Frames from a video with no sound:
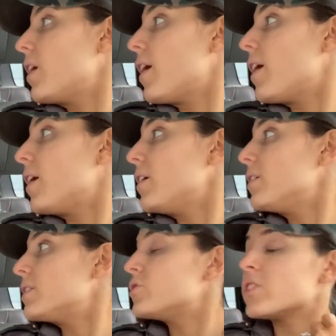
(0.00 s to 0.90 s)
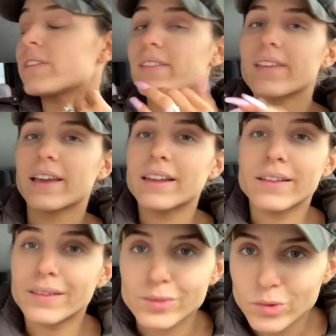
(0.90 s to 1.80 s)
Uh huh. In just a second, I'll
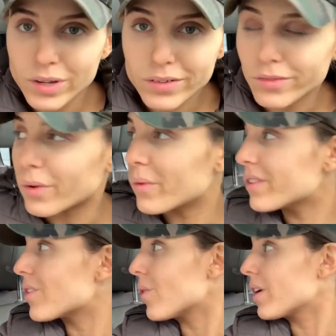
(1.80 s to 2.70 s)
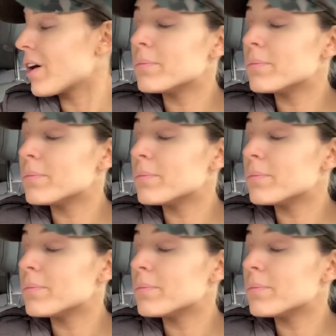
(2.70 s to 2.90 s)
let you guys know what's going on.